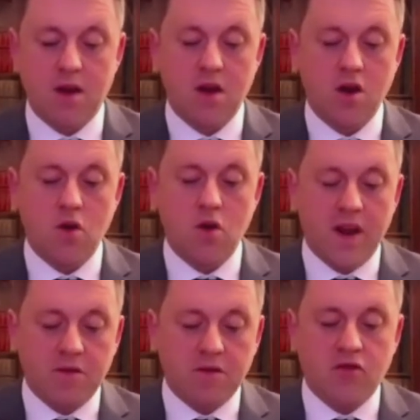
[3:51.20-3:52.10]

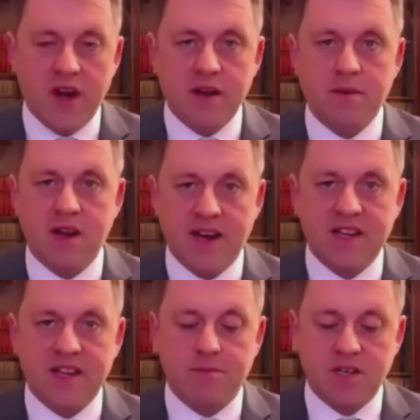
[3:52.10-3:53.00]
Without credible and
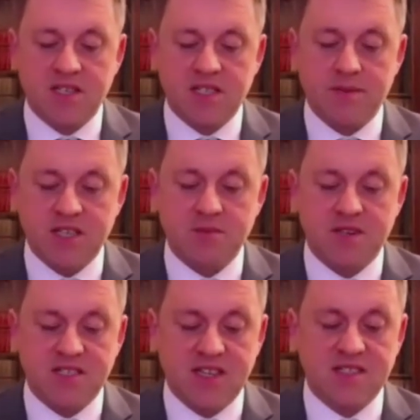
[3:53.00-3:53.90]
active participation by
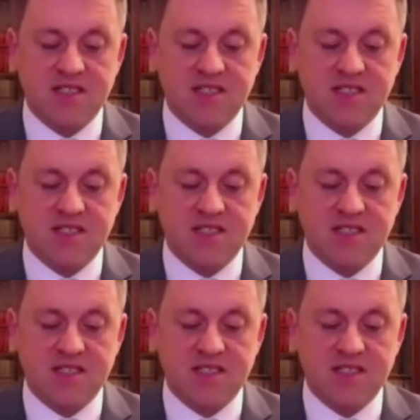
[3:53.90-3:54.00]
citizens,